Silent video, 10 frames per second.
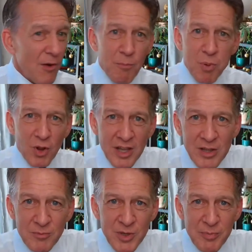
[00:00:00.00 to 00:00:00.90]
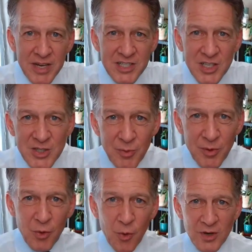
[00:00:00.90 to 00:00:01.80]
pulling them to pieces with
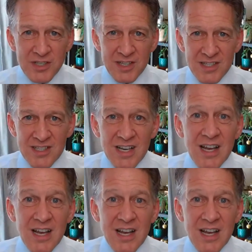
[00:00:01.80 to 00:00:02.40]
horses,